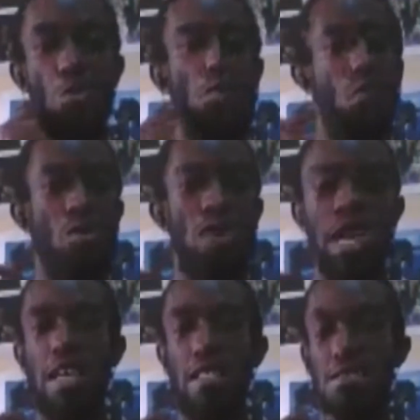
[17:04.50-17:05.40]
look
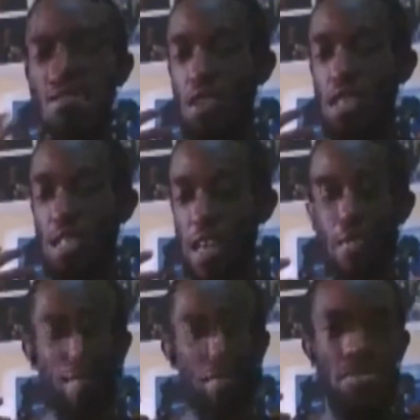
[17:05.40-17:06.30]
like it's
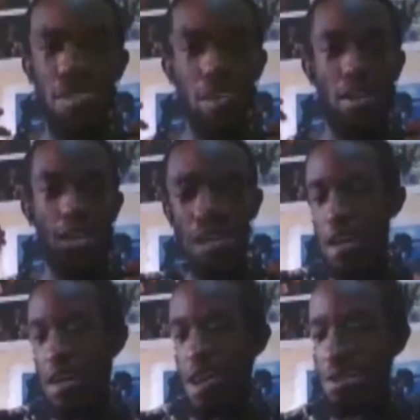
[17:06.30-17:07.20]
some
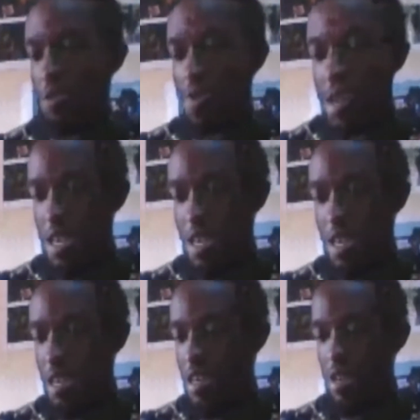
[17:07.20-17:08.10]

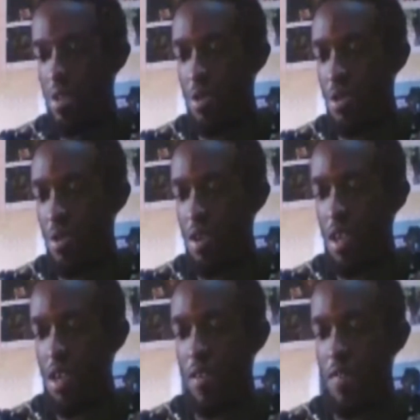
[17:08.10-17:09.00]
Greeky,
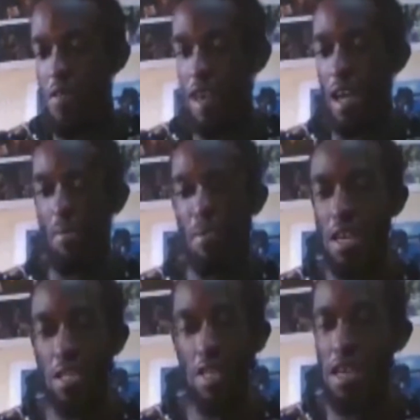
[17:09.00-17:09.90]

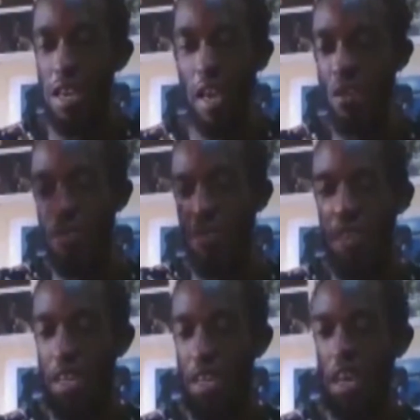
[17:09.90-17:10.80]
amazing kind of
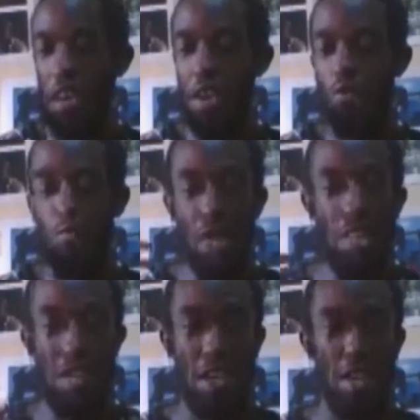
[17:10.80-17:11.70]
thing, and they will make
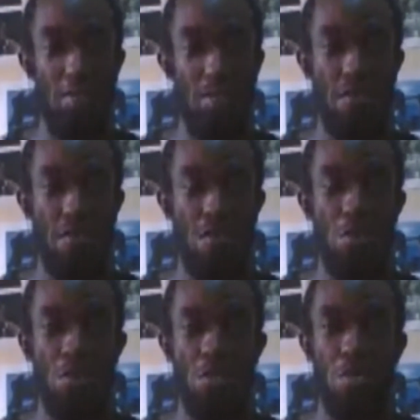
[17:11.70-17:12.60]
that happen for
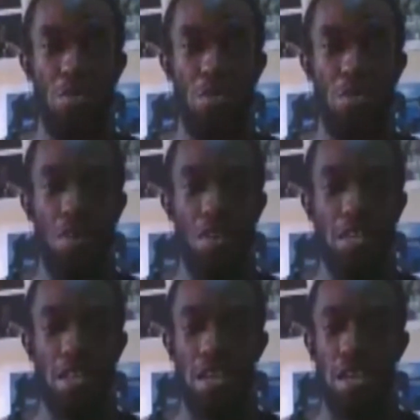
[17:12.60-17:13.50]
you. You
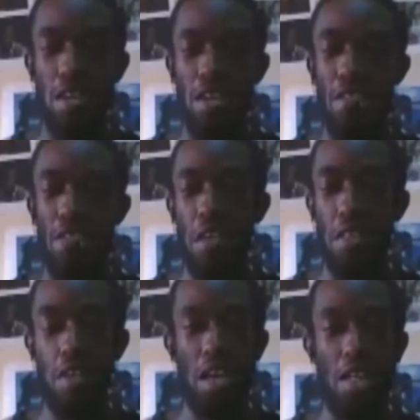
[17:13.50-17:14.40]
understand?
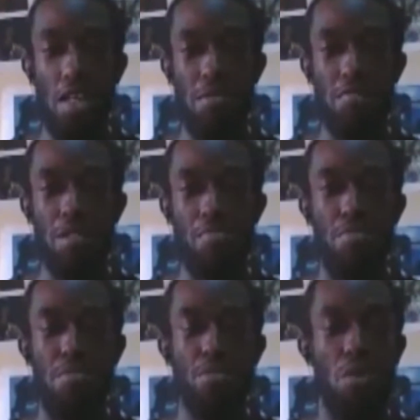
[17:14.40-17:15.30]
They are simply
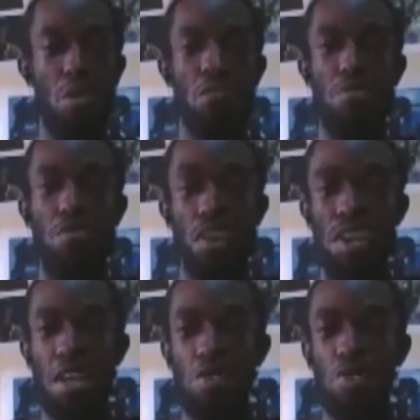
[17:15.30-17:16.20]
solution
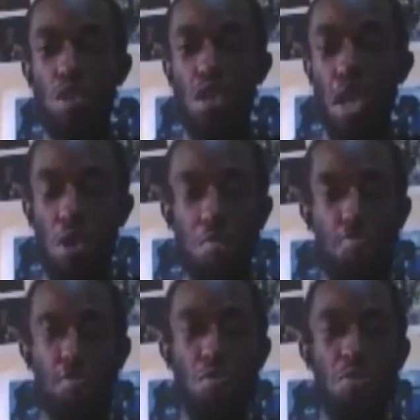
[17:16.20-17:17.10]
providers who can help you